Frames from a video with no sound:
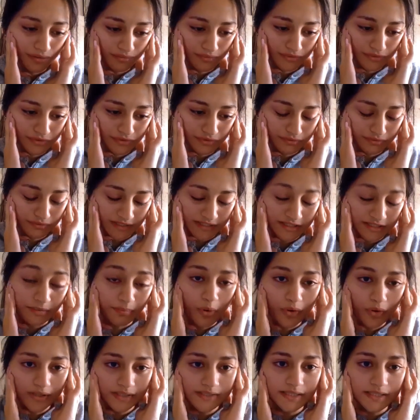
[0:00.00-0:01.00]
was
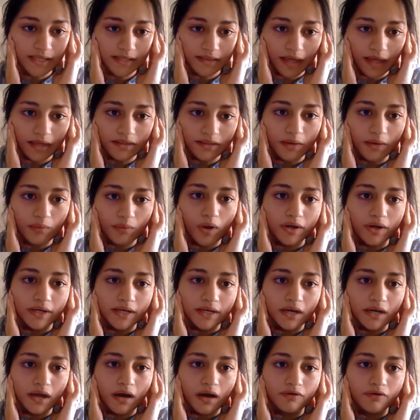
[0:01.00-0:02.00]
disappointed that there weren't
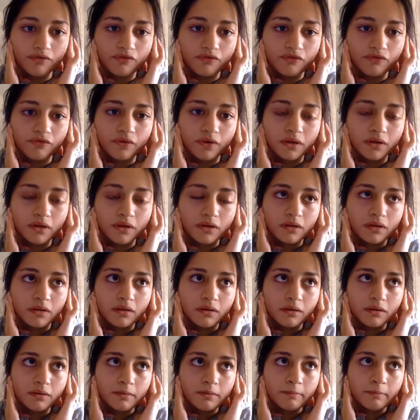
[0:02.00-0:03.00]
enough
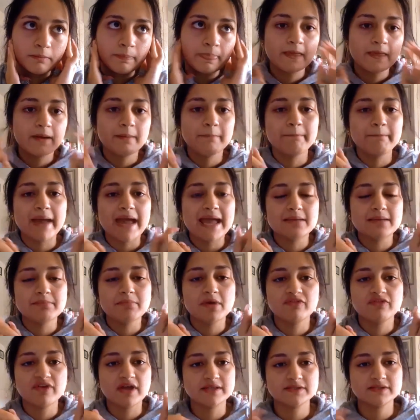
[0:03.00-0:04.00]
BAME
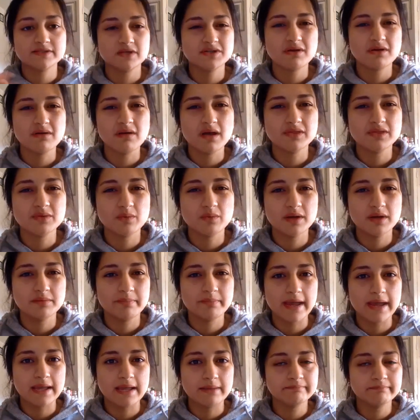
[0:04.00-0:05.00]
events. I don't like the word
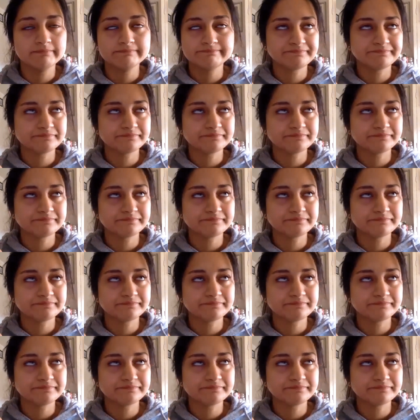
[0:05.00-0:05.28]
BAME,